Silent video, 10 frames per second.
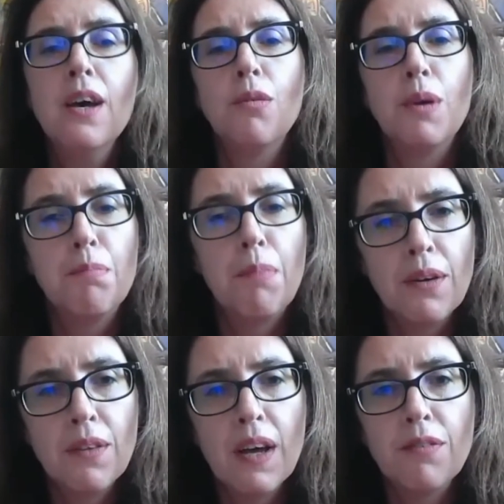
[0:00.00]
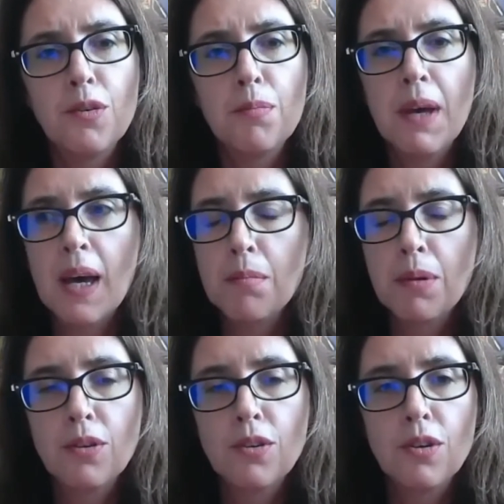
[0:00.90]
We both have to be
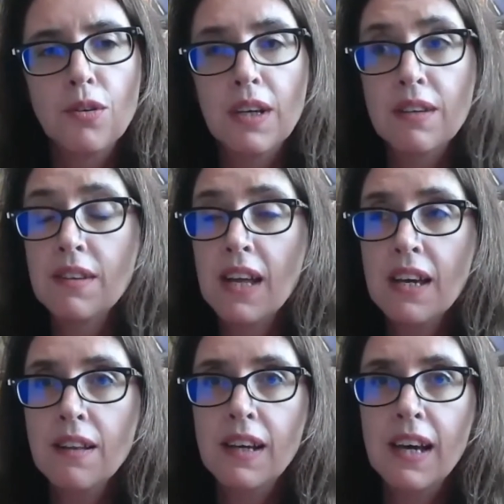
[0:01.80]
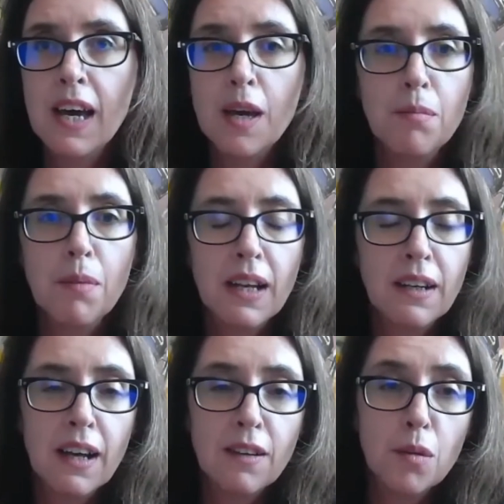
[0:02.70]
able to stay in the game,
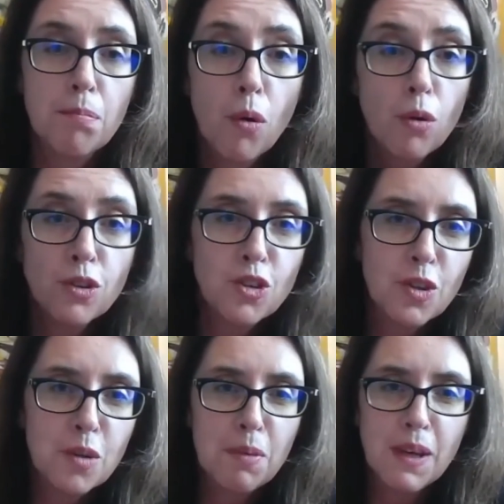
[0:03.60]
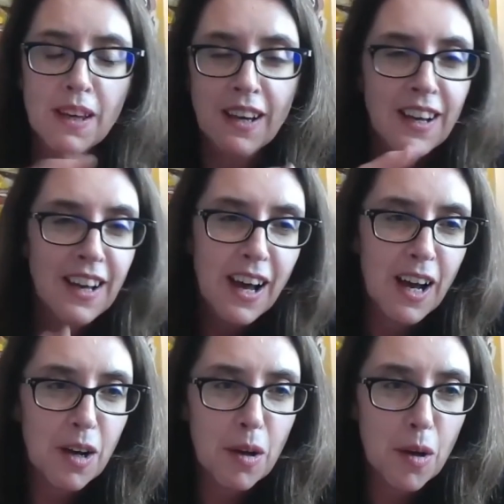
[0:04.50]
and the ball shouldn't be
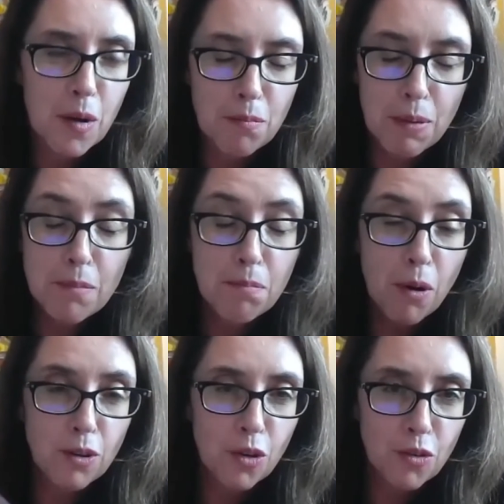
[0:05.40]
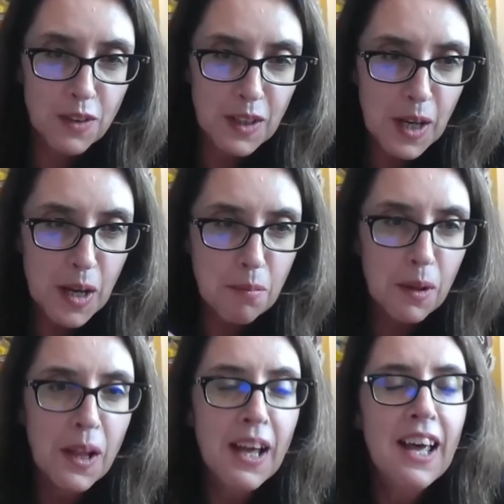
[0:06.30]
ping ponged off the
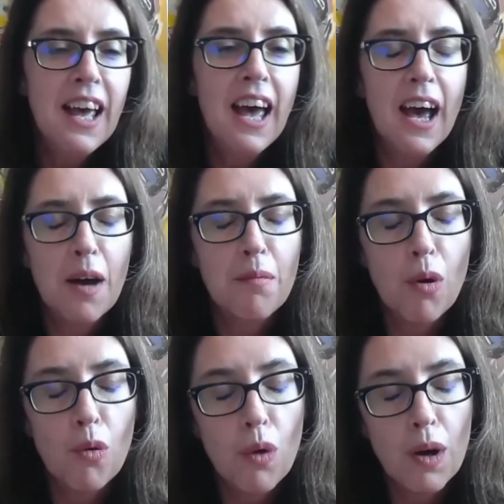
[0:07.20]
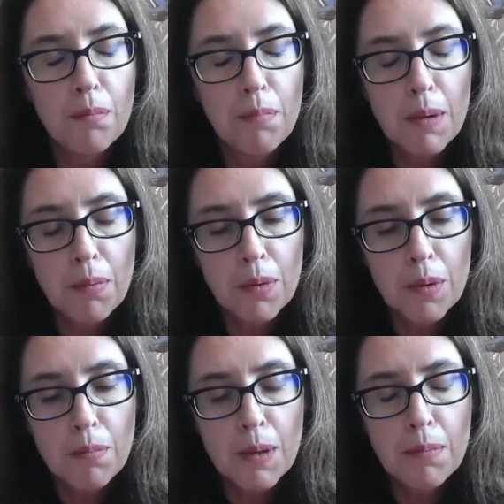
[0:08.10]
table. What people
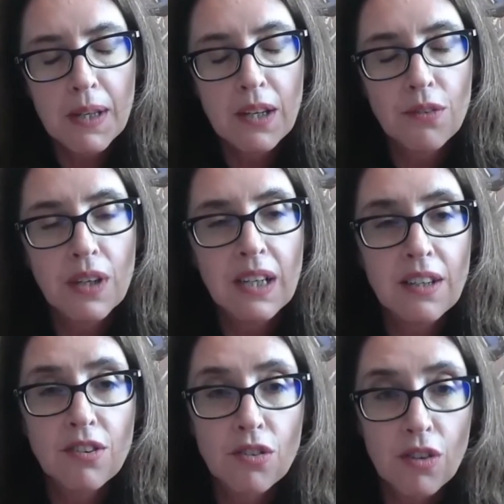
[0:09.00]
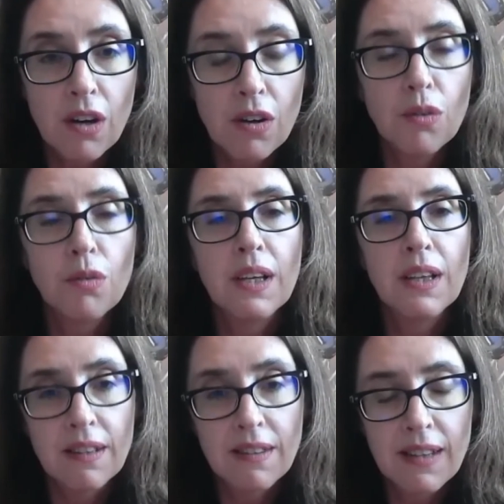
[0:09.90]
with BPD really struggle with
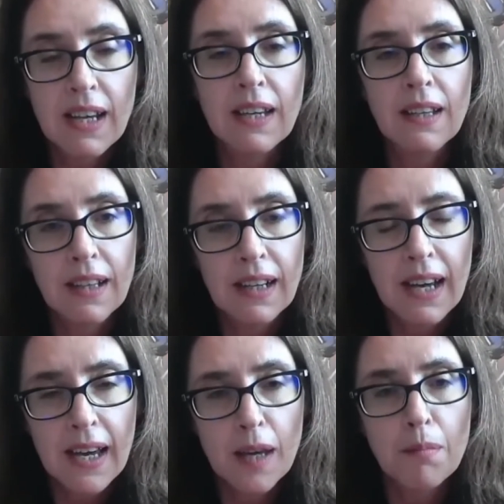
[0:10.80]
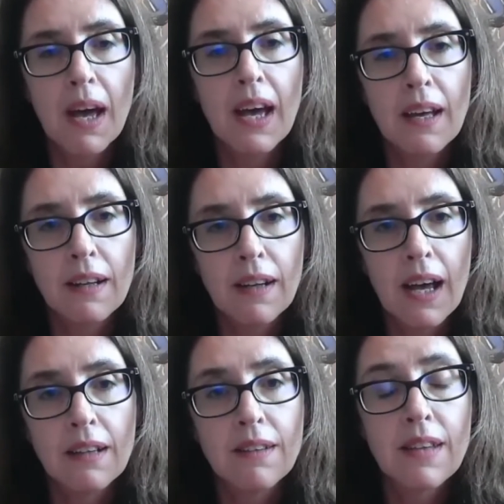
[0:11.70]
is staying in the game
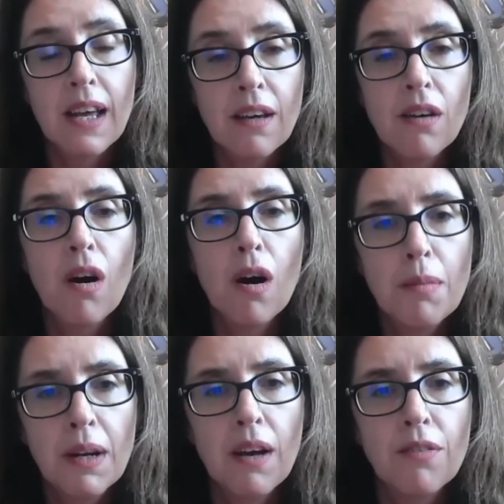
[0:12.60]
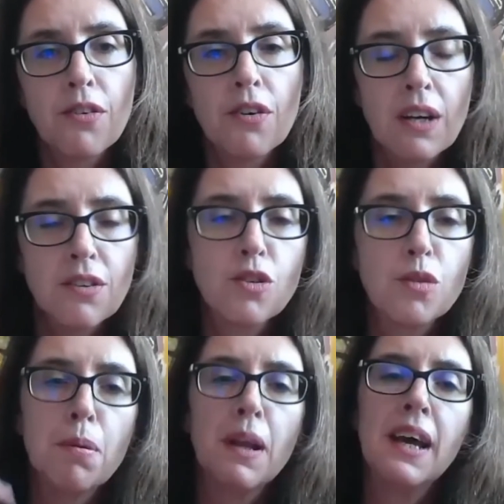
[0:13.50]
and staying calm enough for us to
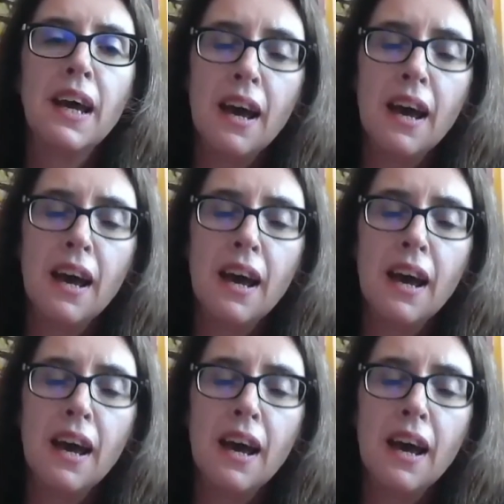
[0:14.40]
play